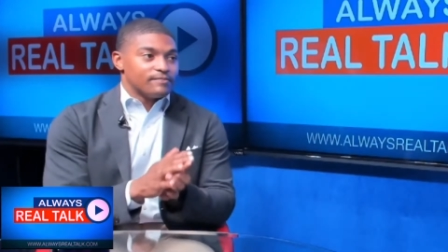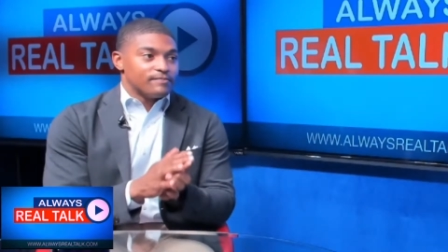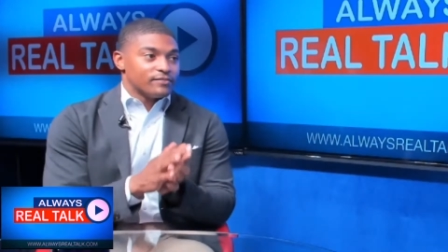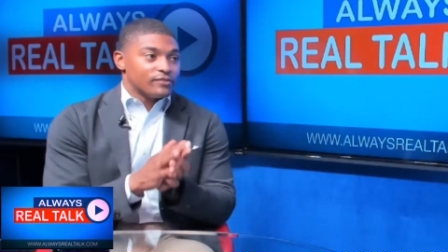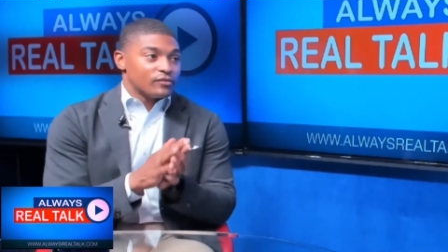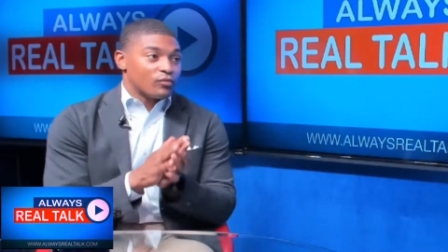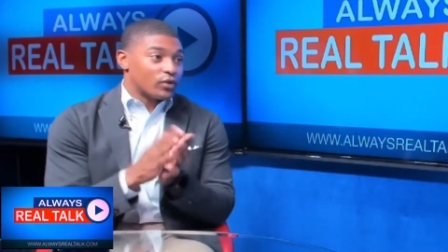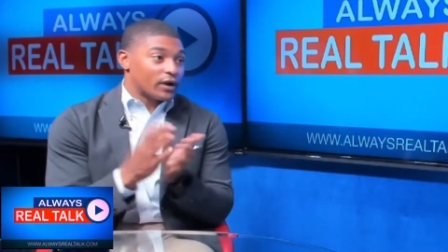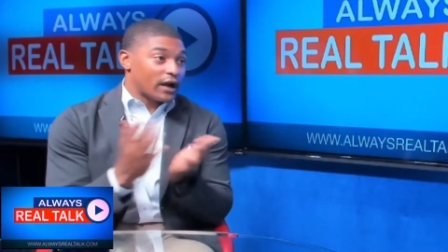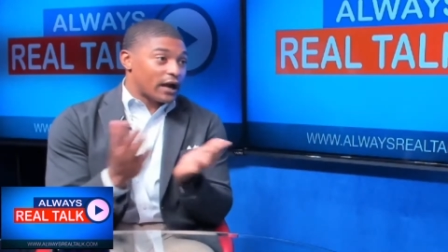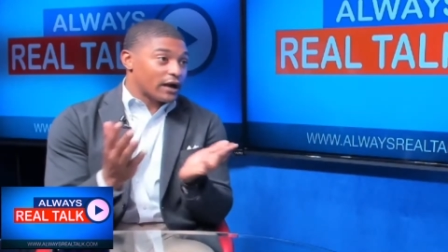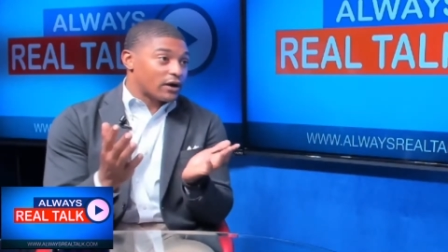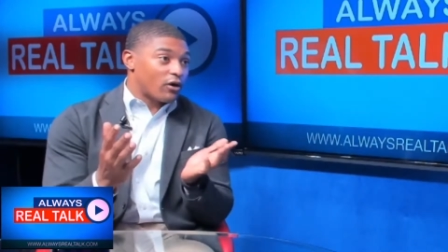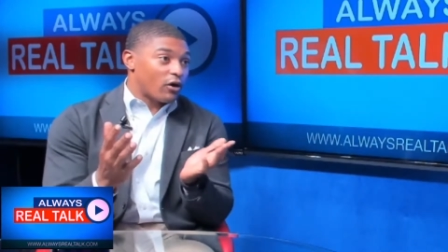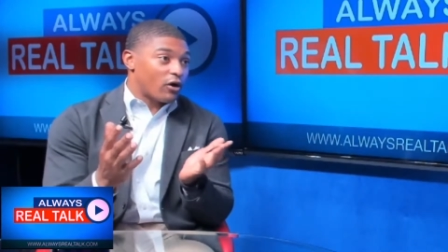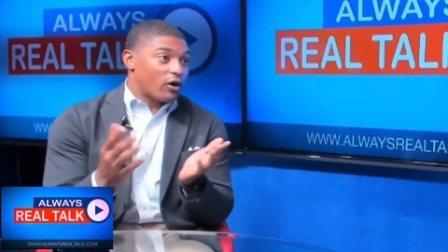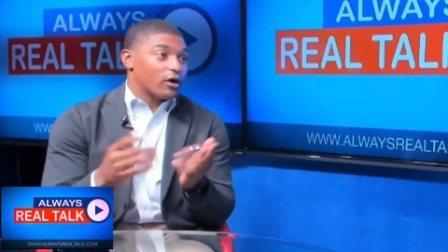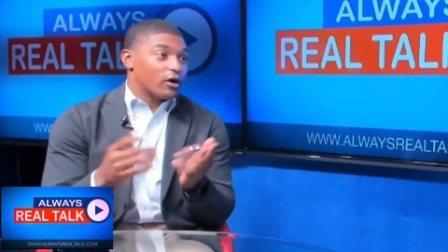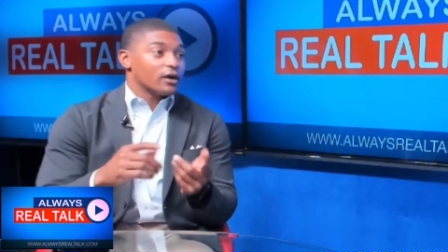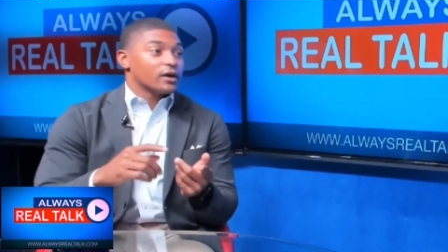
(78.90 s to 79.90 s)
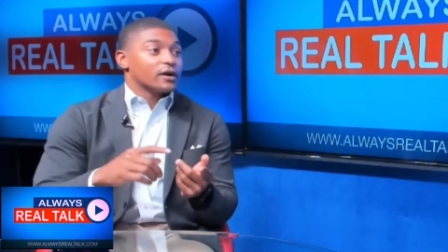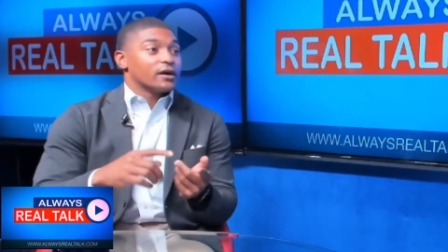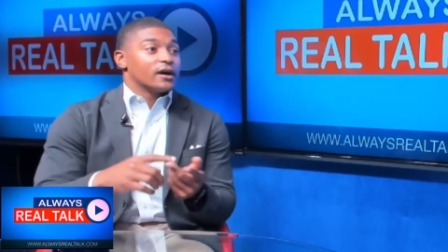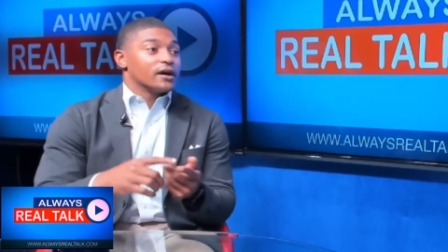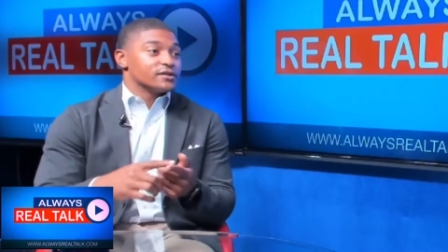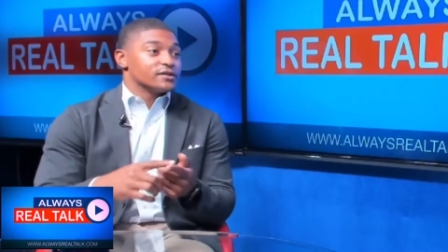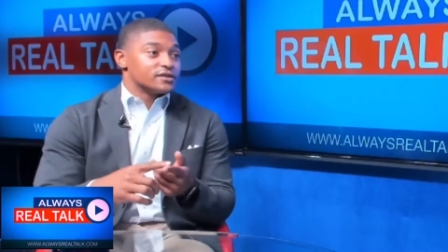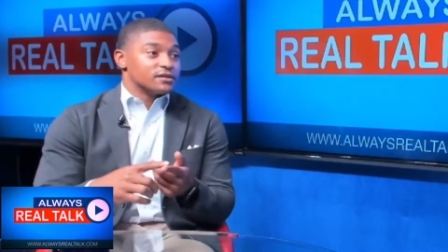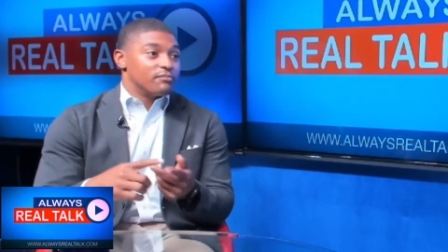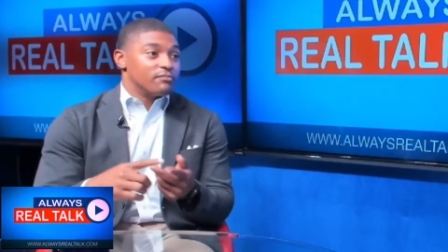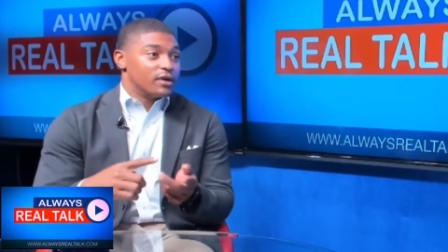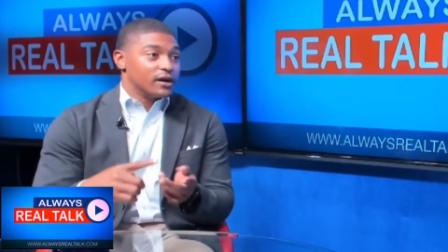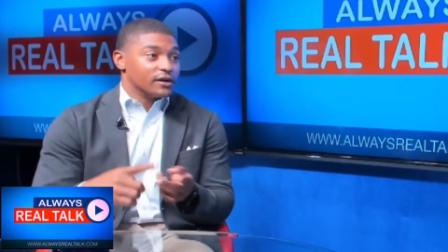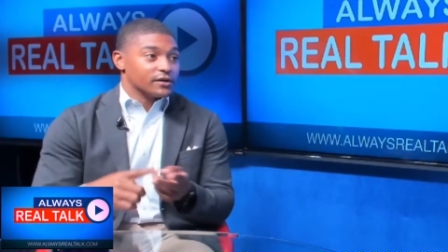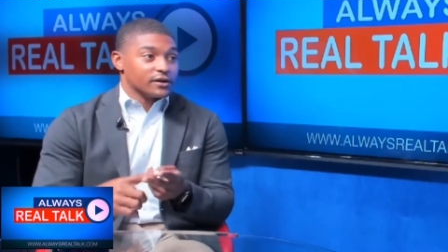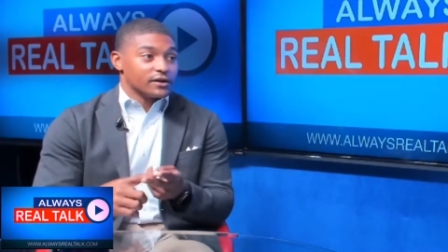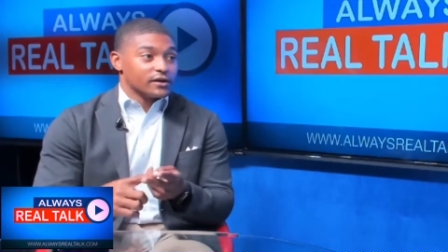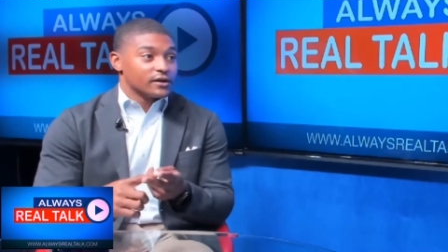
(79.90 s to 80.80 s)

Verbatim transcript: what I call guns and butter.